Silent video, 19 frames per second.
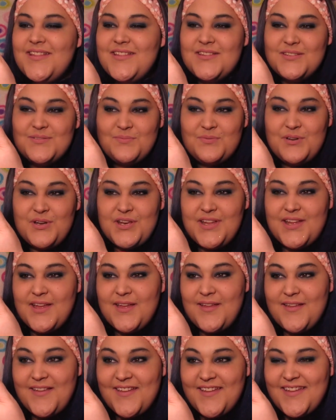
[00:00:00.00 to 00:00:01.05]
it looks pretty
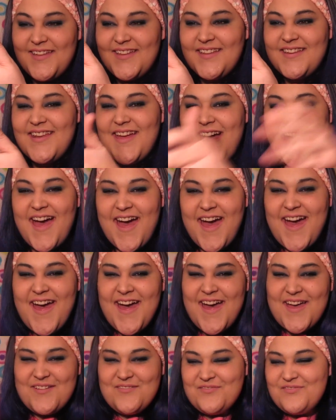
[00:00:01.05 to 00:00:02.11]
good.
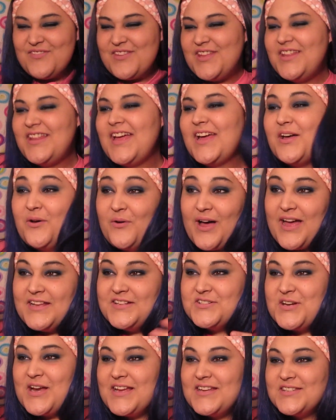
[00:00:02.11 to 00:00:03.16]
I feel like a white
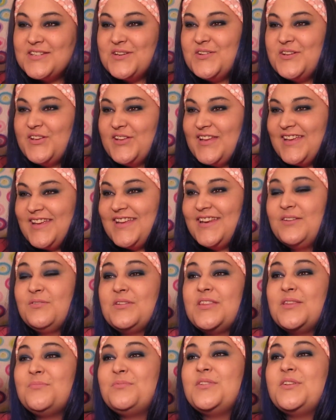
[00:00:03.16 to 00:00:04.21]
trash queen
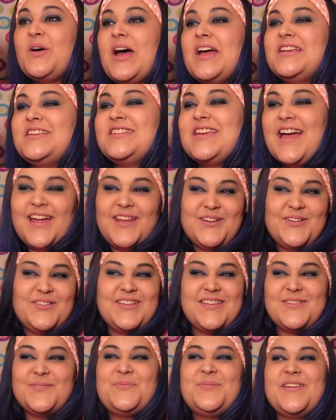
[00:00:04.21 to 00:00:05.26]
with the blue eyeshadow
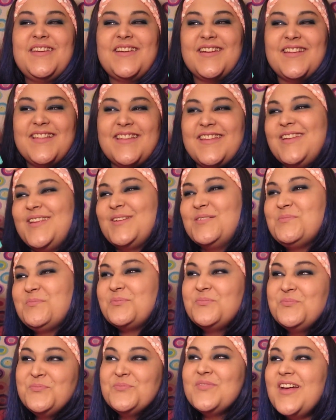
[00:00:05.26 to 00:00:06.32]
and the pink lip.
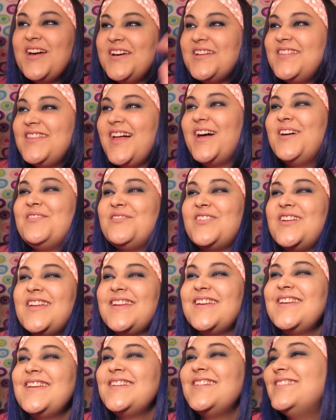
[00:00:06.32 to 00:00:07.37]
I love
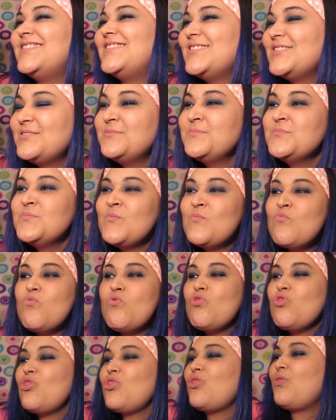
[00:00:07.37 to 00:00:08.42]

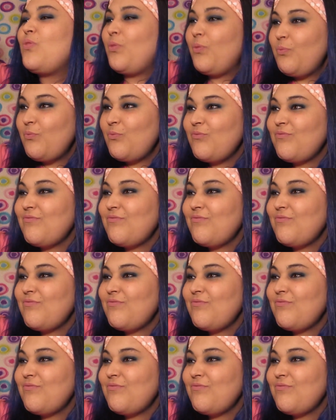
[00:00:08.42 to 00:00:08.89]
it.